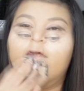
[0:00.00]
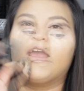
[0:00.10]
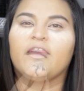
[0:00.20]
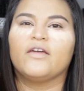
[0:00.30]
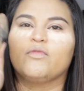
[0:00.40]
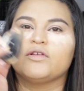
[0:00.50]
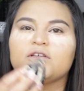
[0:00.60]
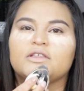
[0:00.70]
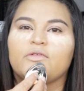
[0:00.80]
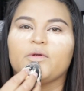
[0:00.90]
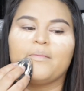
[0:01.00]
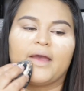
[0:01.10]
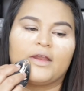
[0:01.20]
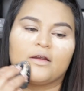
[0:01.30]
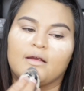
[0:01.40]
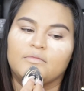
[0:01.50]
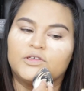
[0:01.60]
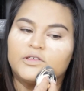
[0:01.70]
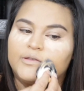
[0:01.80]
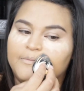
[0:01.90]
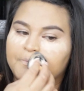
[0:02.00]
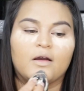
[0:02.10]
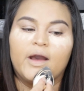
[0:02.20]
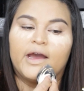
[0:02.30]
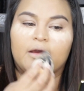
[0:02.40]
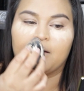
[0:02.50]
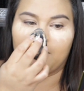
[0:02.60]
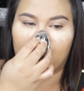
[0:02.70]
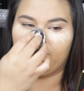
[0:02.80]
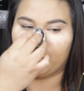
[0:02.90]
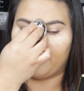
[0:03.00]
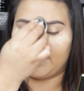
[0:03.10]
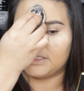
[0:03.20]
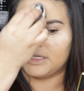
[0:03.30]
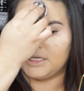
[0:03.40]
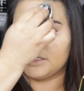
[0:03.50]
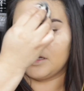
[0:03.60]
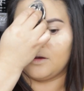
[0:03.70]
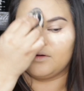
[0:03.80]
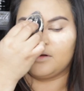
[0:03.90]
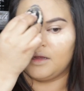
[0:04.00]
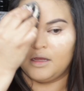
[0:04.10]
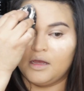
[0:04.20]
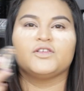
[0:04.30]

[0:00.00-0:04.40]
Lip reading: All right, and then with just the remainder, I'm just gonna go ahead and go over my T-zone